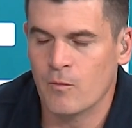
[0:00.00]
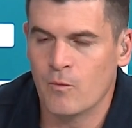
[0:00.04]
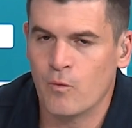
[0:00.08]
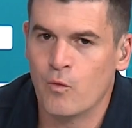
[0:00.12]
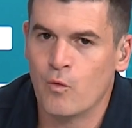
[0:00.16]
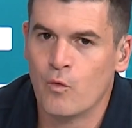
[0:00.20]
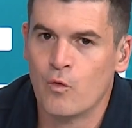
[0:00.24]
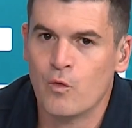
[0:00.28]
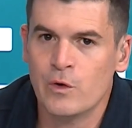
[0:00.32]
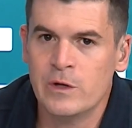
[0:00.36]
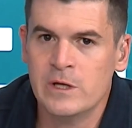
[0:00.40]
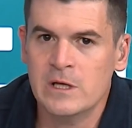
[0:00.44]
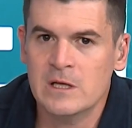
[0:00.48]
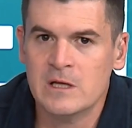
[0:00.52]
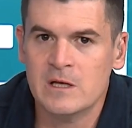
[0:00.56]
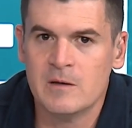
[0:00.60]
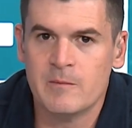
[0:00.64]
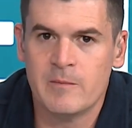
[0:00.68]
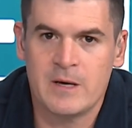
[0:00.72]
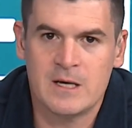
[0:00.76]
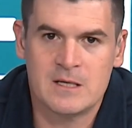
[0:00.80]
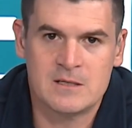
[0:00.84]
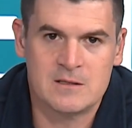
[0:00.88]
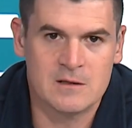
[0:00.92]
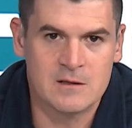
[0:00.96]
really
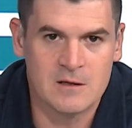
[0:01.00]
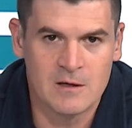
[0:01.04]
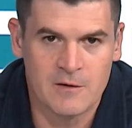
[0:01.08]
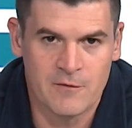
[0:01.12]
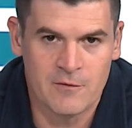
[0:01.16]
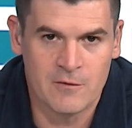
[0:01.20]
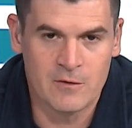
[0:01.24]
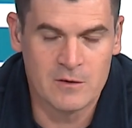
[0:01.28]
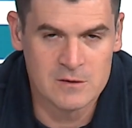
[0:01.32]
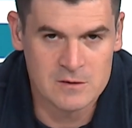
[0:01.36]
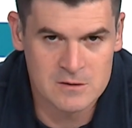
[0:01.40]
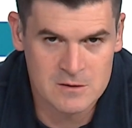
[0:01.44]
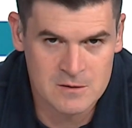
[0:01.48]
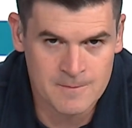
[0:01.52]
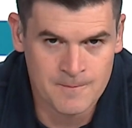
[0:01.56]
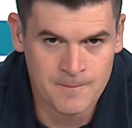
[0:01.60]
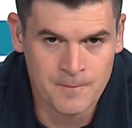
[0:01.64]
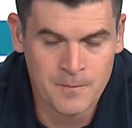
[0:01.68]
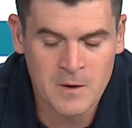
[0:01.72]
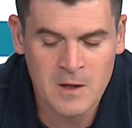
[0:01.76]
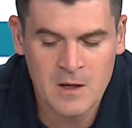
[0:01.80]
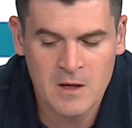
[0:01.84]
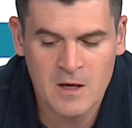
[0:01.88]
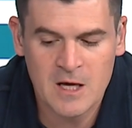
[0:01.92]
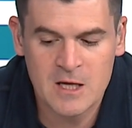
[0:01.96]
makes a difference
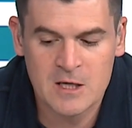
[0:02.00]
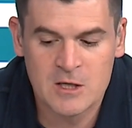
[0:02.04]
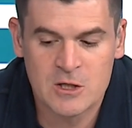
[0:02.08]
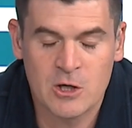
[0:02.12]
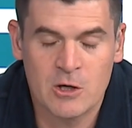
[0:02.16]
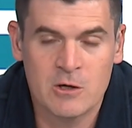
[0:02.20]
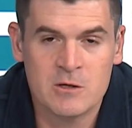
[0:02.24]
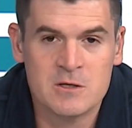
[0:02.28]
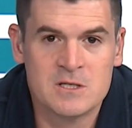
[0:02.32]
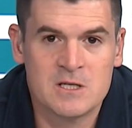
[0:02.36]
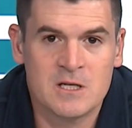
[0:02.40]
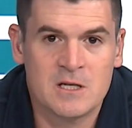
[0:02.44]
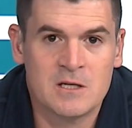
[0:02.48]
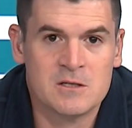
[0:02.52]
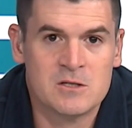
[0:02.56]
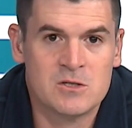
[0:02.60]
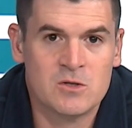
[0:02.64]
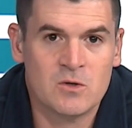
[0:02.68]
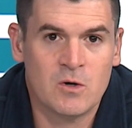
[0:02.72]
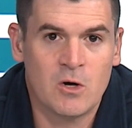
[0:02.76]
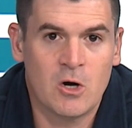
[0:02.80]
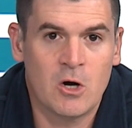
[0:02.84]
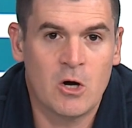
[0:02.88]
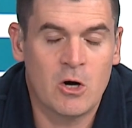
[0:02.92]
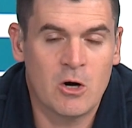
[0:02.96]
it turns it
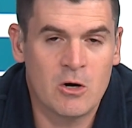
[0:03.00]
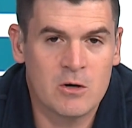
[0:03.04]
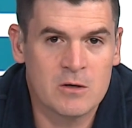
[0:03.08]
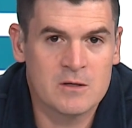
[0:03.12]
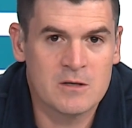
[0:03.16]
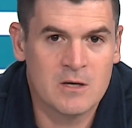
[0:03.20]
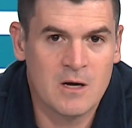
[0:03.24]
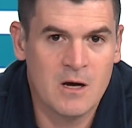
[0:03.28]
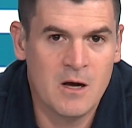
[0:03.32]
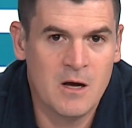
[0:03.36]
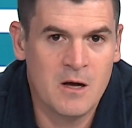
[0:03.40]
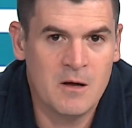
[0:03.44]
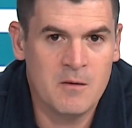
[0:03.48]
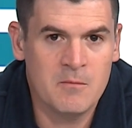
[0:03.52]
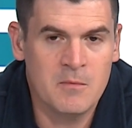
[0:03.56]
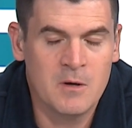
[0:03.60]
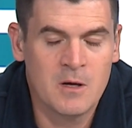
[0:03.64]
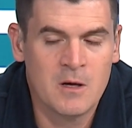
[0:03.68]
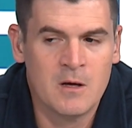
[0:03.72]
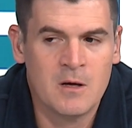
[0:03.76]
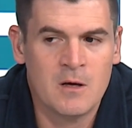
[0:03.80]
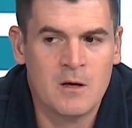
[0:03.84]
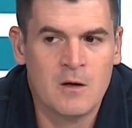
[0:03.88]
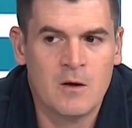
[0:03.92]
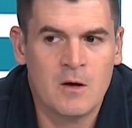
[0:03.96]
into a hard time
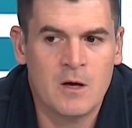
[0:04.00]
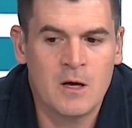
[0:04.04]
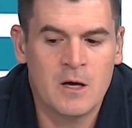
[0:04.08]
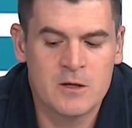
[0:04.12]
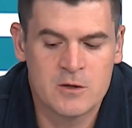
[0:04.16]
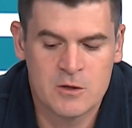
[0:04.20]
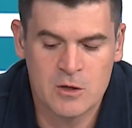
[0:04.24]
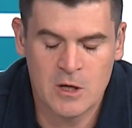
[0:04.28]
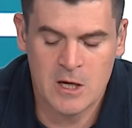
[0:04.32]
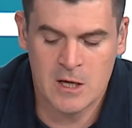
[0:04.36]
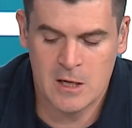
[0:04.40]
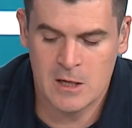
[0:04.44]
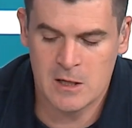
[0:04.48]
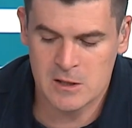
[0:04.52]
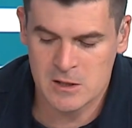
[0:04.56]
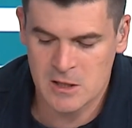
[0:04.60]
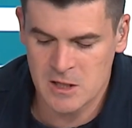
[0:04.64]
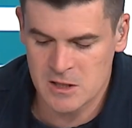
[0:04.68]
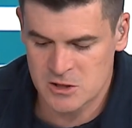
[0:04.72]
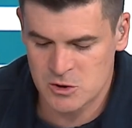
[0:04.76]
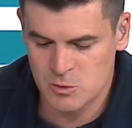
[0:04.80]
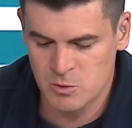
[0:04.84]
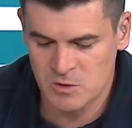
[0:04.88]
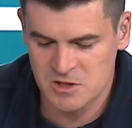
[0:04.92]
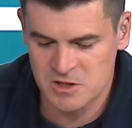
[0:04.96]
it, it,
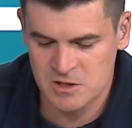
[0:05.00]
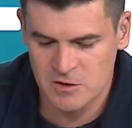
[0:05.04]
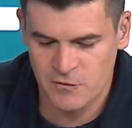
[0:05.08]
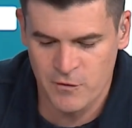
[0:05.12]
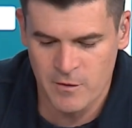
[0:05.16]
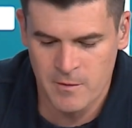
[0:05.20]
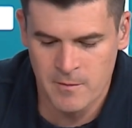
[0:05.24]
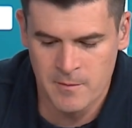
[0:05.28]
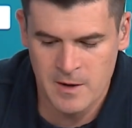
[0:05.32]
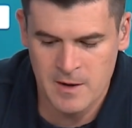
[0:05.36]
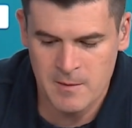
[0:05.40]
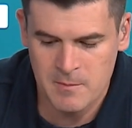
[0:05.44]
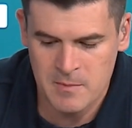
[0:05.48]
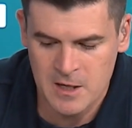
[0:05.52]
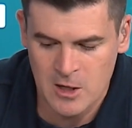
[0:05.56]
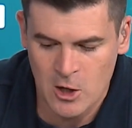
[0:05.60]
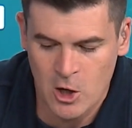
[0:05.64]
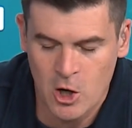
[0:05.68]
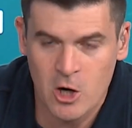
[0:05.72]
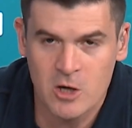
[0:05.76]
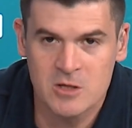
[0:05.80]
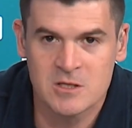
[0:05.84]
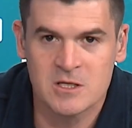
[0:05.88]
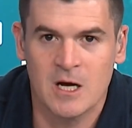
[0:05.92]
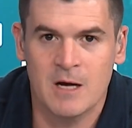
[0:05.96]
it switches it from it being
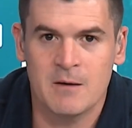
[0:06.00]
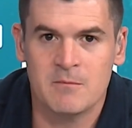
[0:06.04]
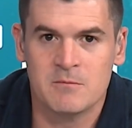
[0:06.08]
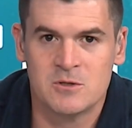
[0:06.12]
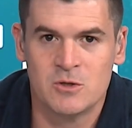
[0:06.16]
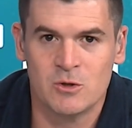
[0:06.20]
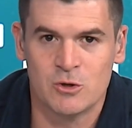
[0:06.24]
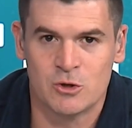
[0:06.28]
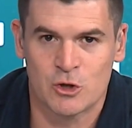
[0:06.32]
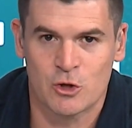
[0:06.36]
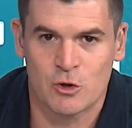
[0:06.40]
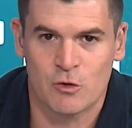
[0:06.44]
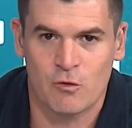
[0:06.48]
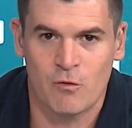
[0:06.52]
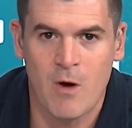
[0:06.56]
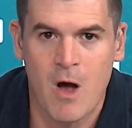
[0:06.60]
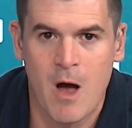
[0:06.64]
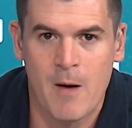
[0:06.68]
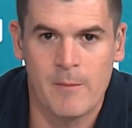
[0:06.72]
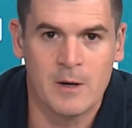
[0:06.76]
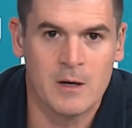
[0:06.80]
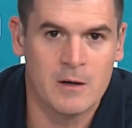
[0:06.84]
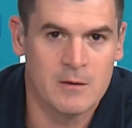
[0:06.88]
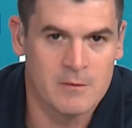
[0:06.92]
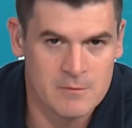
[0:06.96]
a hard time to
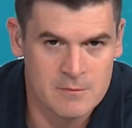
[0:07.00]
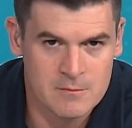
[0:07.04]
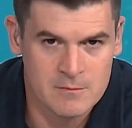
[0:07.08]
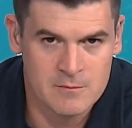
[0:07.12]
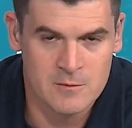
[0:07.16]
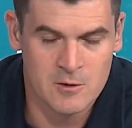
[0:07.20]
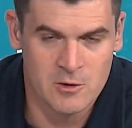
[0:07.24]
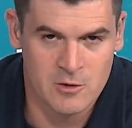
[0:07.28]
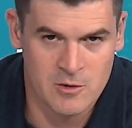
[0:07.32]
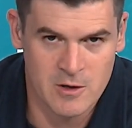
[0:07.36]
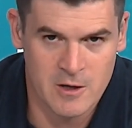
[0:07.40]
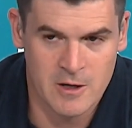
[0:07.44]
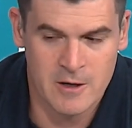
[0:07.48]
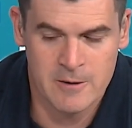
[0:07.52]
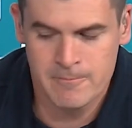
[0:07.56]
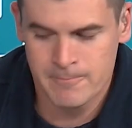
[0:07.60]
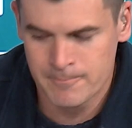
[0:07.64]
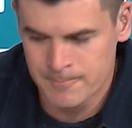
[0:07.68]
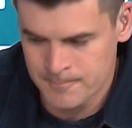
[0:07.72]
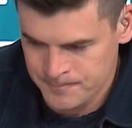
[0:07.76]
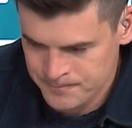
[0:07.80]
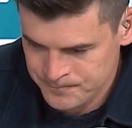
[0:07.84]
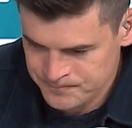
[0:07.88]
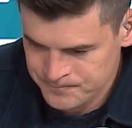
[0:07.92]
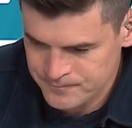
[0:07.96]
trauma okay
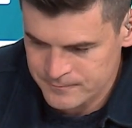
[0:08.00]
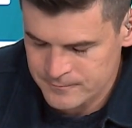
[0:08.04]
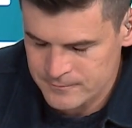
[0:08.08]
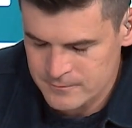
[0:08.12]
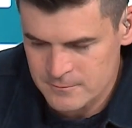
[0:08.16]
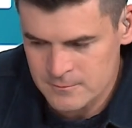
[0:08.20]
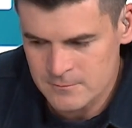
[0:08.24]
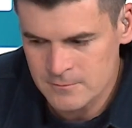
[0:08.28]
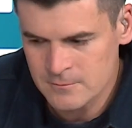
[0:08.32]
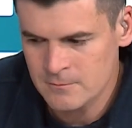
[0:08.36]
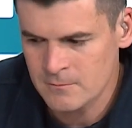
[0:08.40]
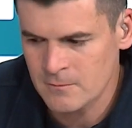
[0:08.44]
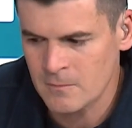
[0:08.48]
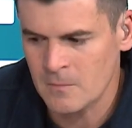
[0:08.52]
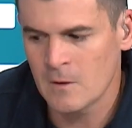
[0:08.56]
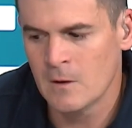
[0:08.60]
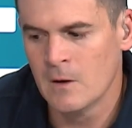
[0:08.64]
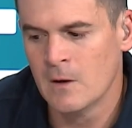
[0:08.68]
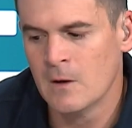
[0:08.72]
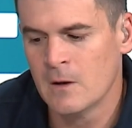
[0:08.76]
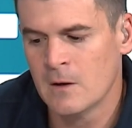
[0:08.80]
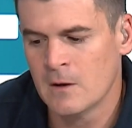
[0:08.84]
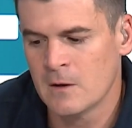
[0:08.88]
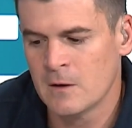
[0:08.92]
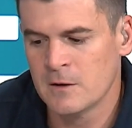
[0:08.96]

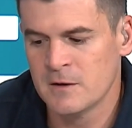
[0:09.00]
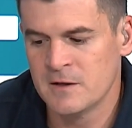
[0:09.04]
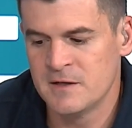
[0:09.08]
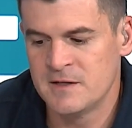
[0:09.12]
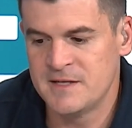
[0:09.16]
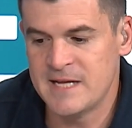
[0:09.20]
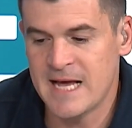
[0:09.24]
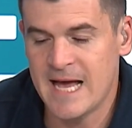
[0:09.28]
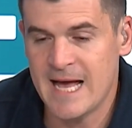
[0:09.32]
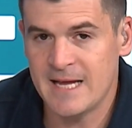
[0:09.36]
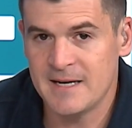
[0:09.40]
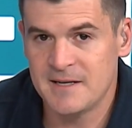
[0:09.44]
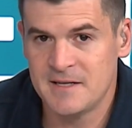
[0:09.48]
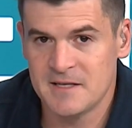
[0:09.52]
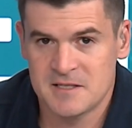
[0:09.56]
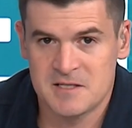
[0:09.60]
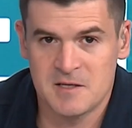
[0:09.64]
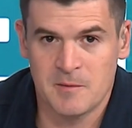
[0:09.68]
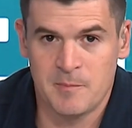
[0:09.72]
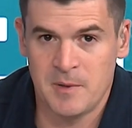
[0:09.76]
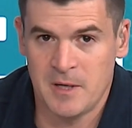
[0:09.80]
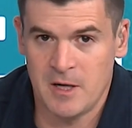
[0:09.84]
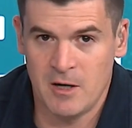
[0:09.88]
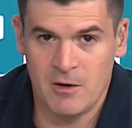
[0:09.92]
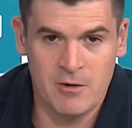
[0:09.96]
okay dad
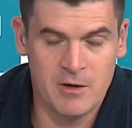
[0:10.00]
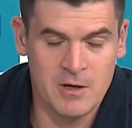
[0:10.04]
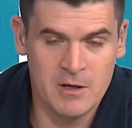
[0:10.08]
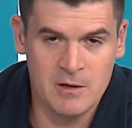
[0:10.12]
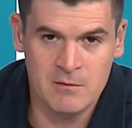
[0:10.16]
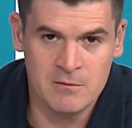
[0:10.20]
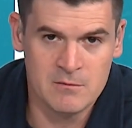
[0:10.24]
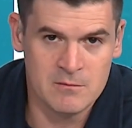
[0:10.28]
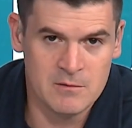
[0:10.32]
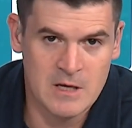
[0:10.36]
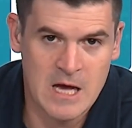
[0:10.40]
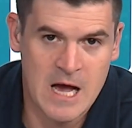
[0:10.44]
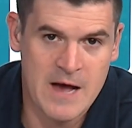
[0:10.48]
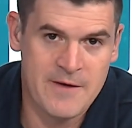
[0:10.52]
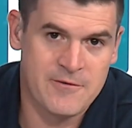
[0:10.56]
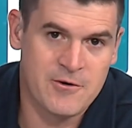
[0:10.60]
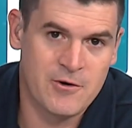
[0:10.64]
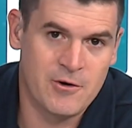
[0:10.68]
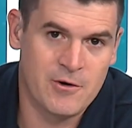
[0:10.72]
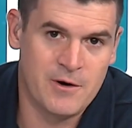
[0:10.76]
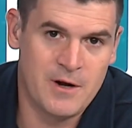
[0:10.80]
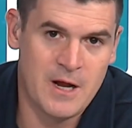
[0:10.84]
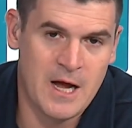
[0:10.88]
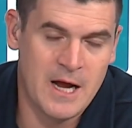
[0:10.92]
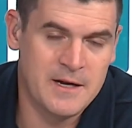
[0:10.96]
disappearing
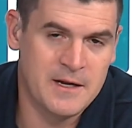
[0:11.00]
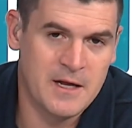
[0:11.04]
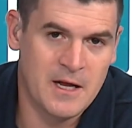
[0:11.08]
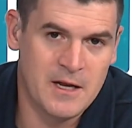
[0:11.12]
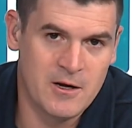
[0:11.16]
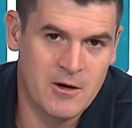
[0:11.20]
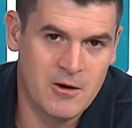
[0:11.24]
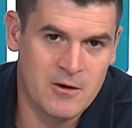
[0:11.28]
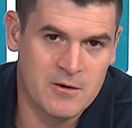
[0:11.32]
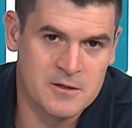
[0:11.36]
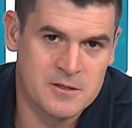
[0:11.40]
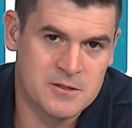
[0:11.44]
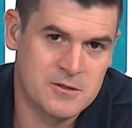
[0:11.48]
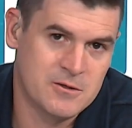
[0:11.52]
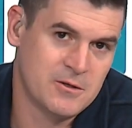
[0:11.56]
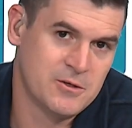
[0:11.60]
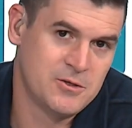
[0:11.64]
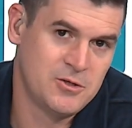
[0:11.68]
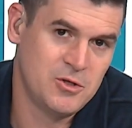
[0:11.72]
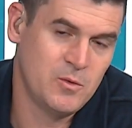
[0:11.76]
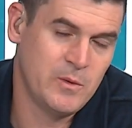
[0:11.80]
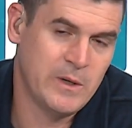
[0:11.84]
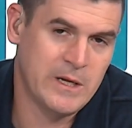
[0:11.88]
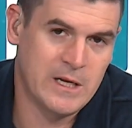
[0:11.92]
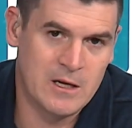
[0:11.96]
after a nine day notice or a
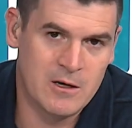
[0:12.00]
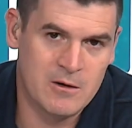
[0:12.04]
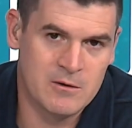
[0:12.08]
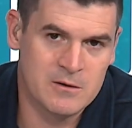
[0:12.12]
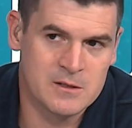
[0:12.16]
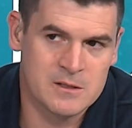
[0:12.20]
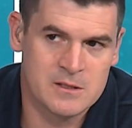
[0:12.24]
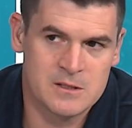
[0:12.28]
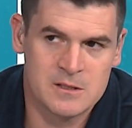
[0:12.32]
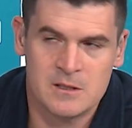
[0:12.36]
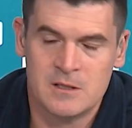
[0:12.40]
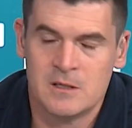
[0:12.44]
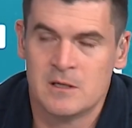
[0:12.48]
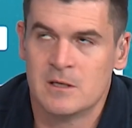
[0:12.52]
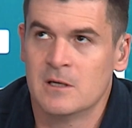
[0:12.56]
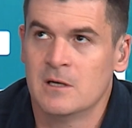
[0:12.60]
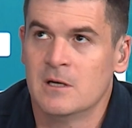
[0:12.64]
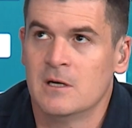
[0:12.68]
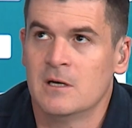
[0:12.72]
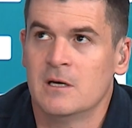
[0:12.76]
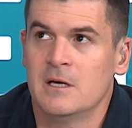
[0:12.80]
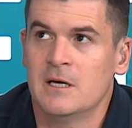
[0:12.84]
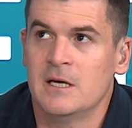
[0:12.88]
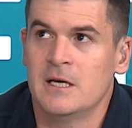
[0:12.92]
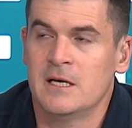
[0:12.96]
two week notice
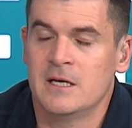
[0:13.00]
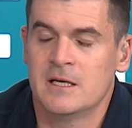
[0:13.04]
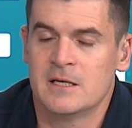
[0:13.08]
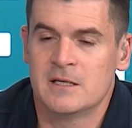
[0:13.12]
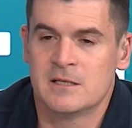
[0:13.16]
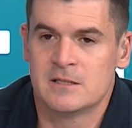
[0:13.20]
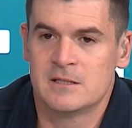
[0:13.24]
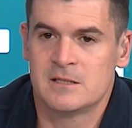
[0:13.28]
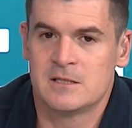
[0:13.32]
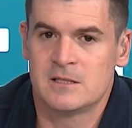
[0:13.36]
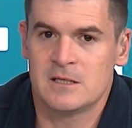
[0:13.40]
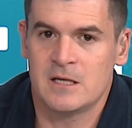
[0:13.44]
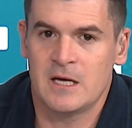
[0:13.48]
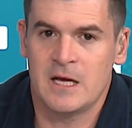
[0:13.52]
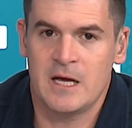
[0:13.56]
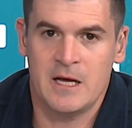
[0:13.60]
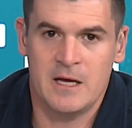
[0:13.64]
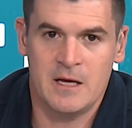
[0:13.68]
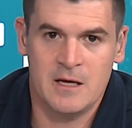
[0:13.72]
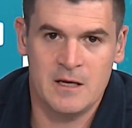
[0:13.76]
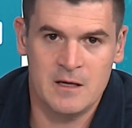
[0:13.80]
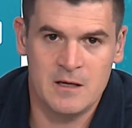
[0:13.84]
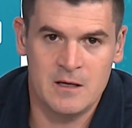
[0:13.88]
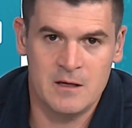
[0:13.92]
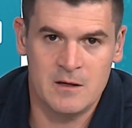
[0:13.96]
is
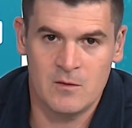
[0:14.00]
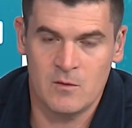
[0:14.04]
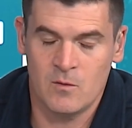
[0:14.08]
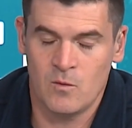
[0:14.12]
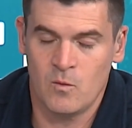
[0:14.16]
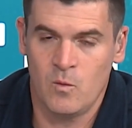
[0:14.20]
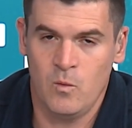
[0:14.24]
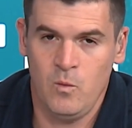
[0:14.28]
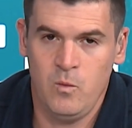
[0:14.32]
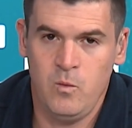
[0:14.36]
a